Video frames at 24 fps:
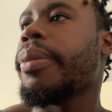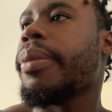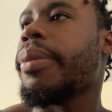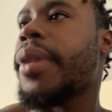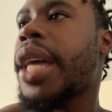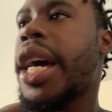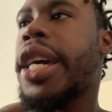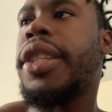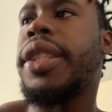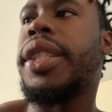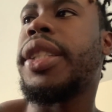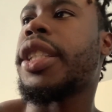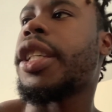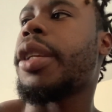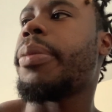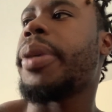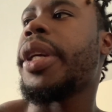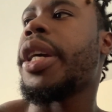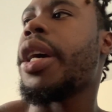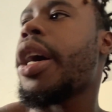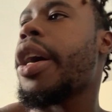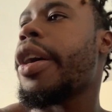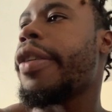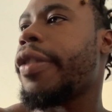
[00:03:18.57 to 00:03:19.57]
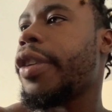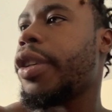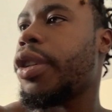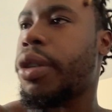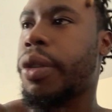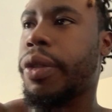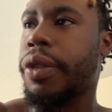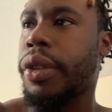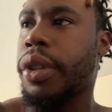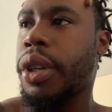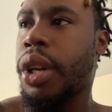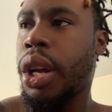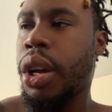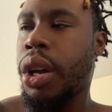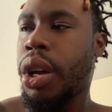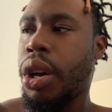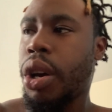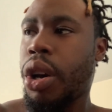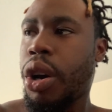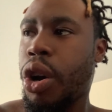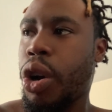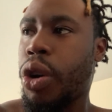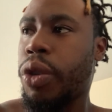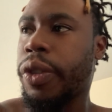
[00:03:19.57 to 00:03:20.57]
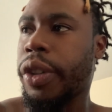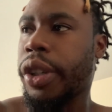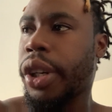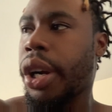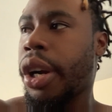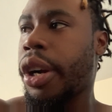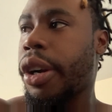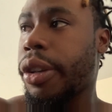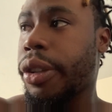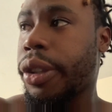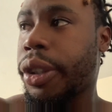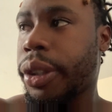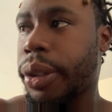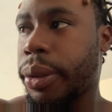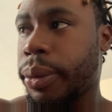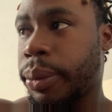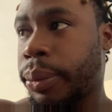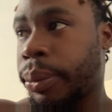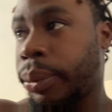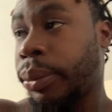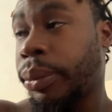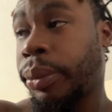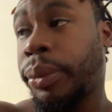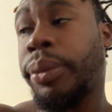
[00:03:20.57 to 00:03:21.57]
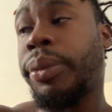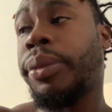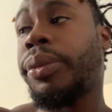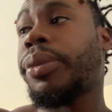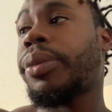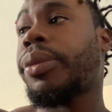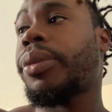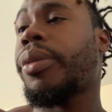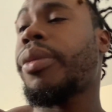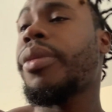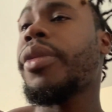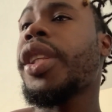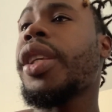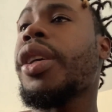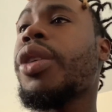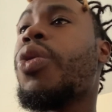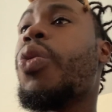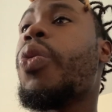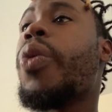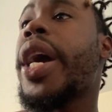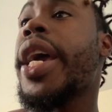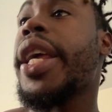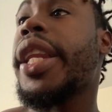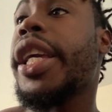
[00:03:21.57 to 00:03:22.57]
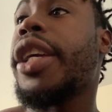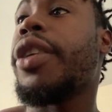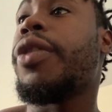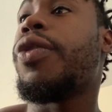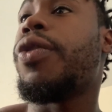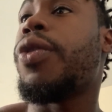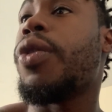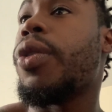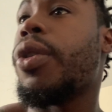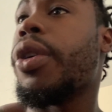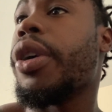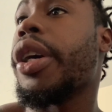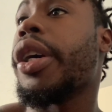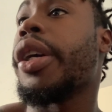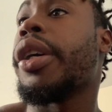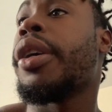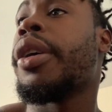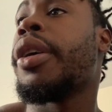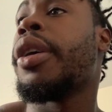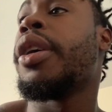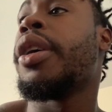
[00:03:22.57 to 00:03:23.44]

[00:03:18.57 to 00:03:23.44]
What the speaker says: Now you're just going to be hovering over Earth, waiting for